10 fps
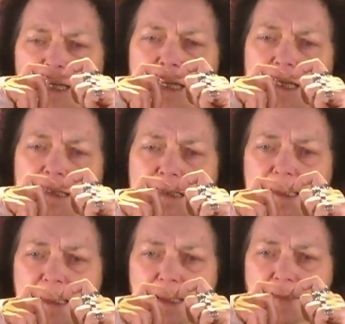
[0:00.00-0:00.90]
Eh,
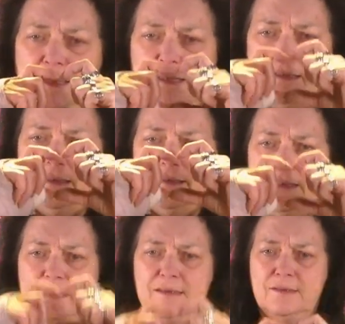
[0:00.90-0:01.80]
little bit. There it
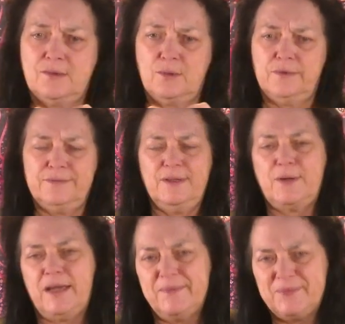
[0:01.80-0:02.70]
is, sort of.
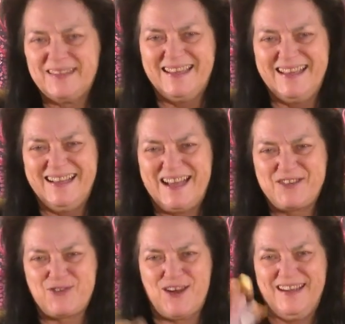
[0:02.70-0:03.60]
Okay, I
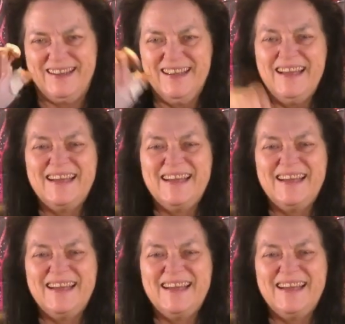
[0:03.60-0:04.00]
tried.